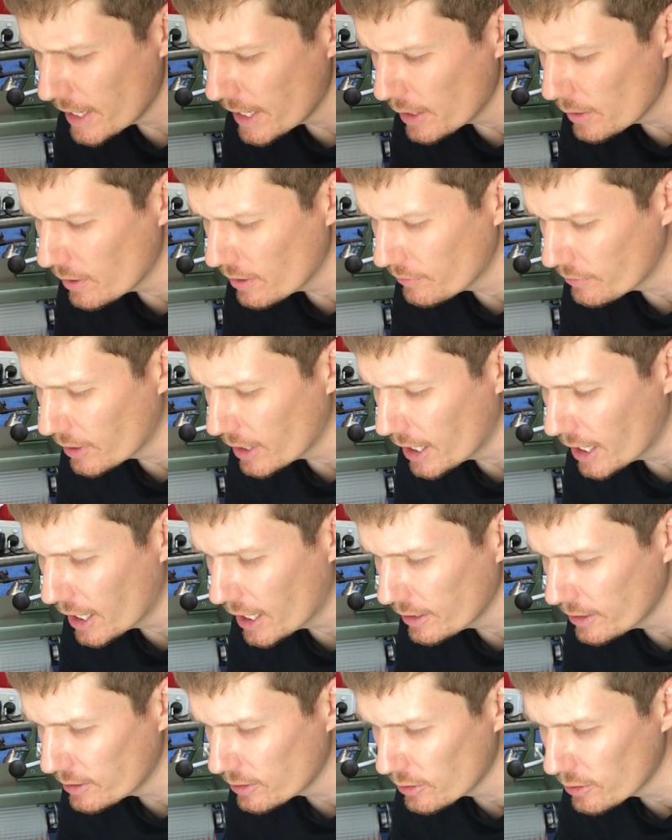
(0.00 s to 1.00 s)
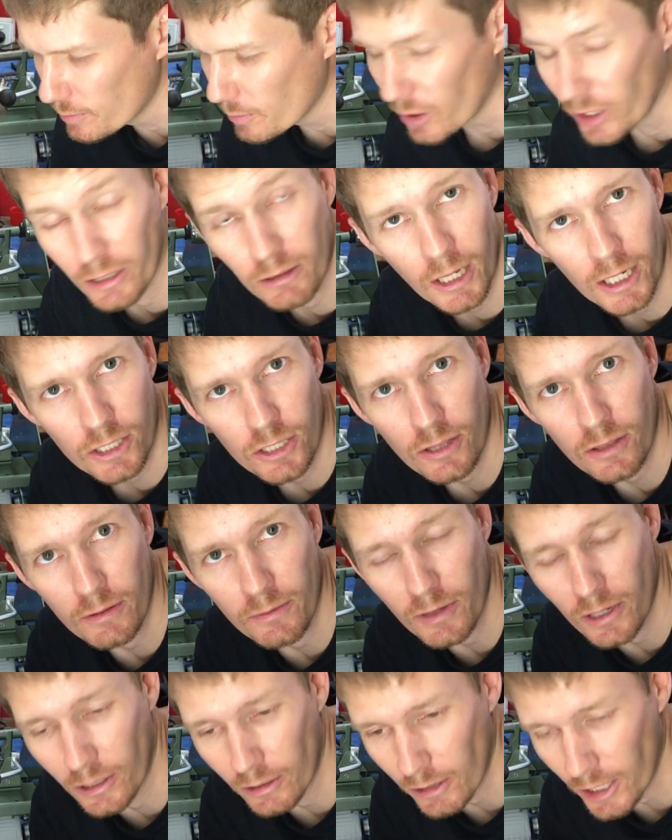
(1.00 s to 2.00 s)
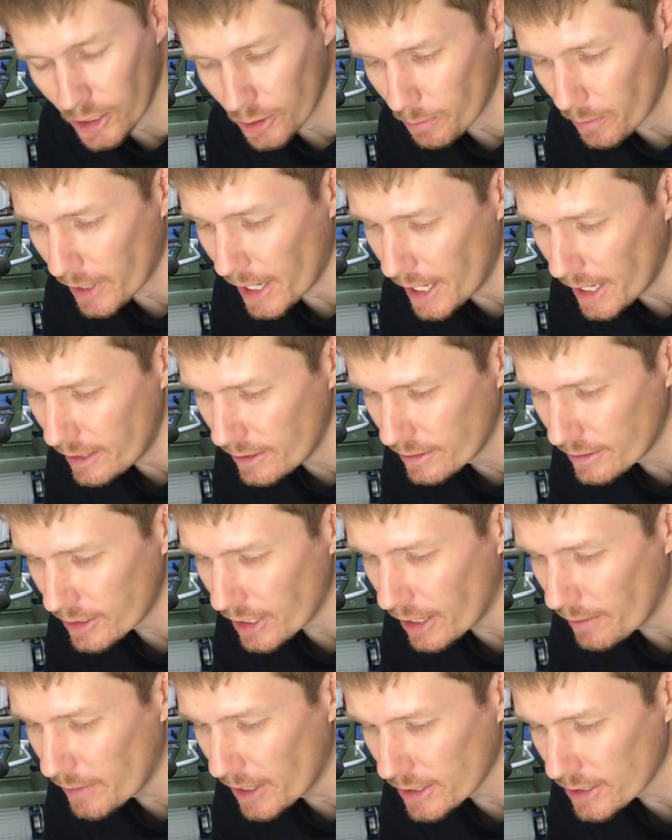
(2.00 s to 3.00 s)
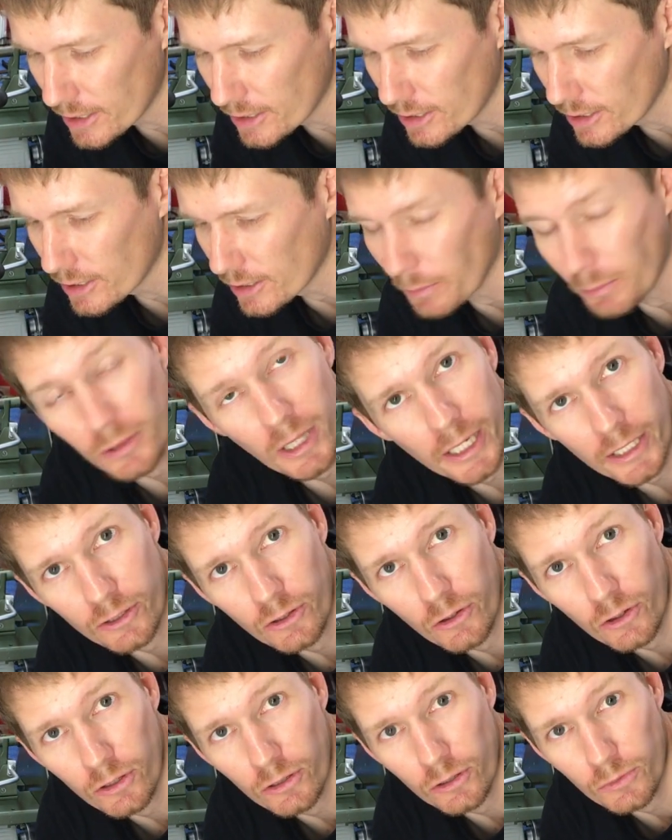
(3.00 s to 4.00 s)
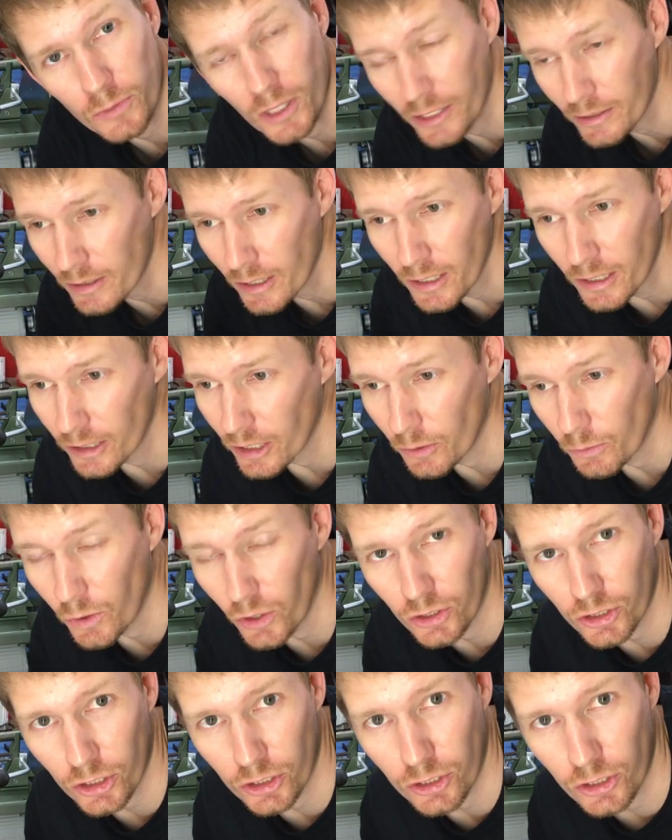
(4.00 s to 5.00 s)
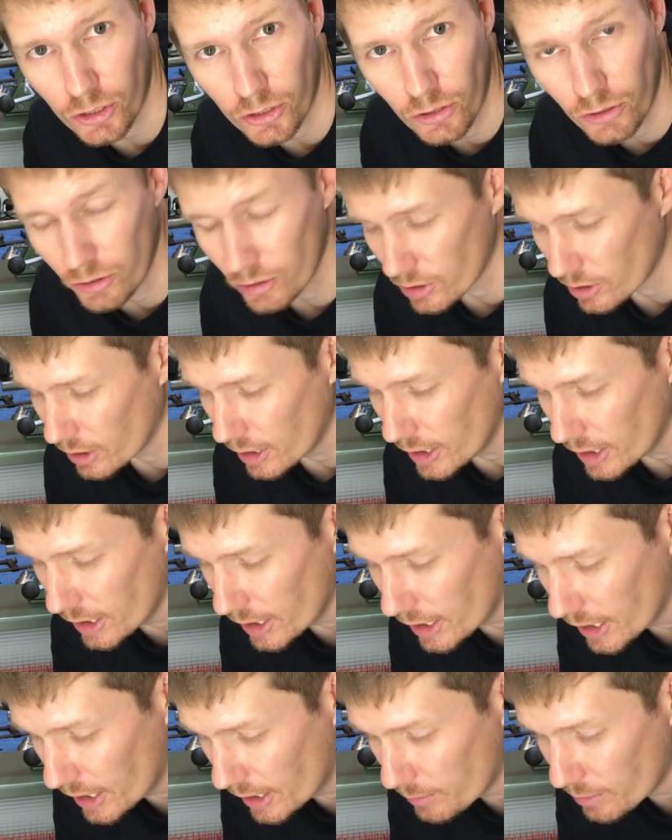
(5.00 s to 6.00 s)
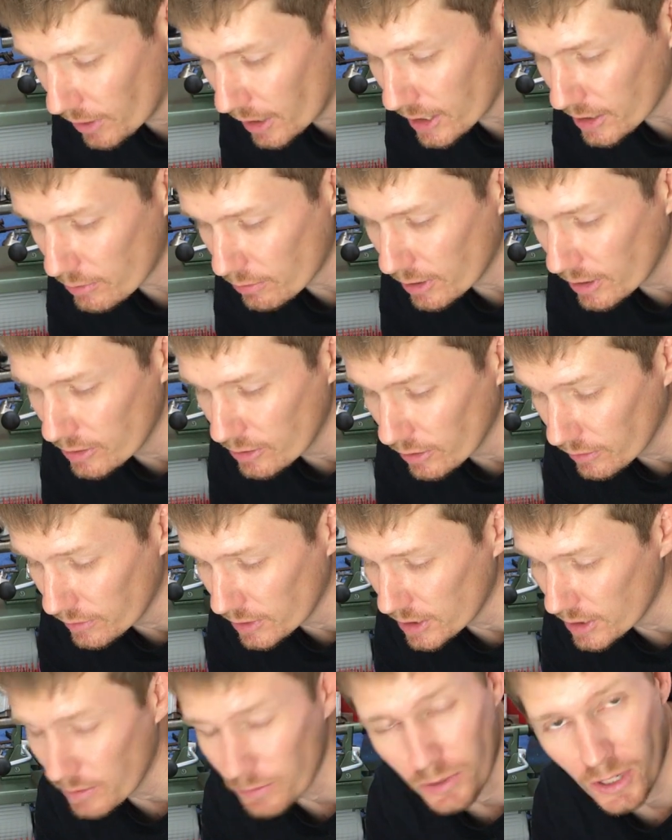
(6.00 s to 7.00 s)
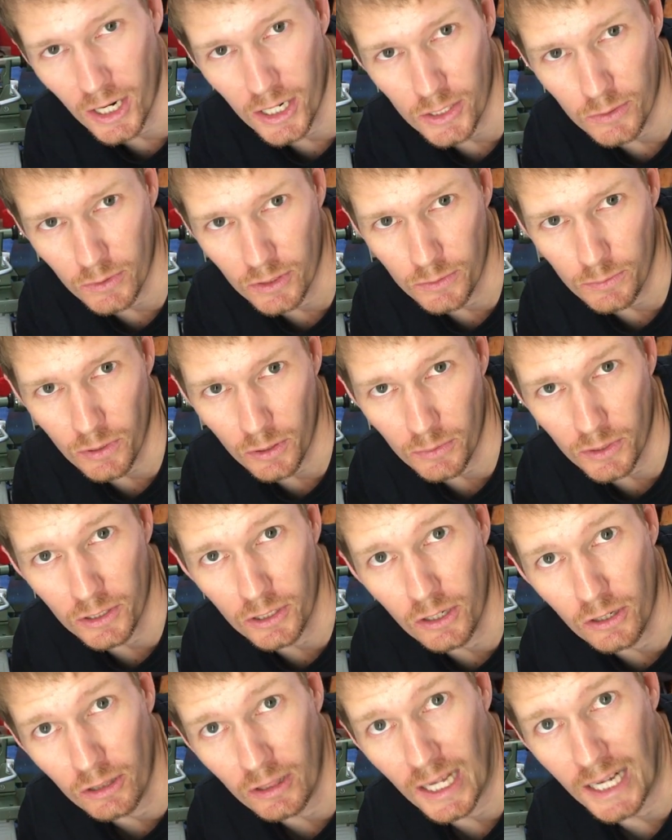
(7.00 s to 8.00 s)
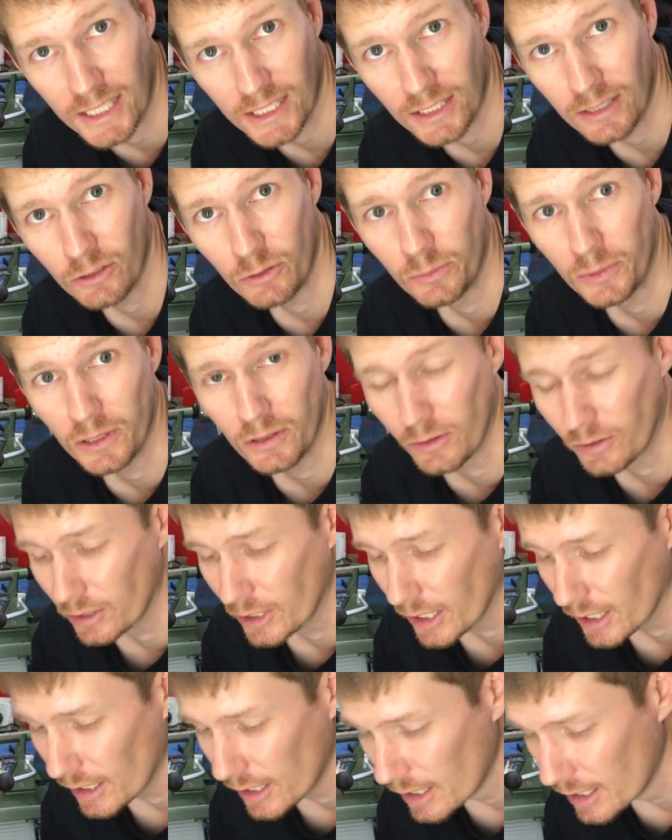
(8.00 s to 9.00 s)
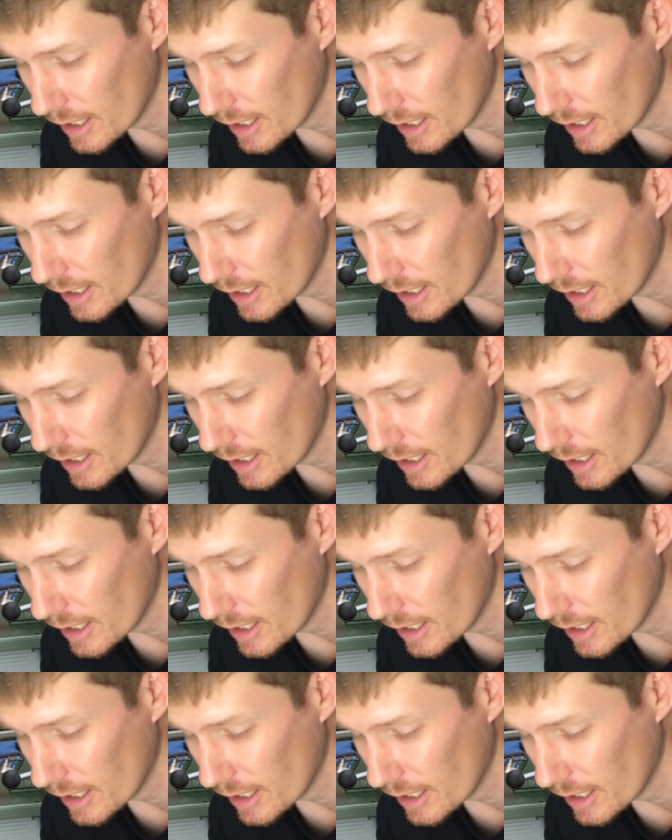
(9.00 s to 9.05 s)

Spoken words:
However, this is my clutch pad, so basically just the black nylon one. They work just as good as the brass ones. Obviously the brass one's probably going to last a little bit longer.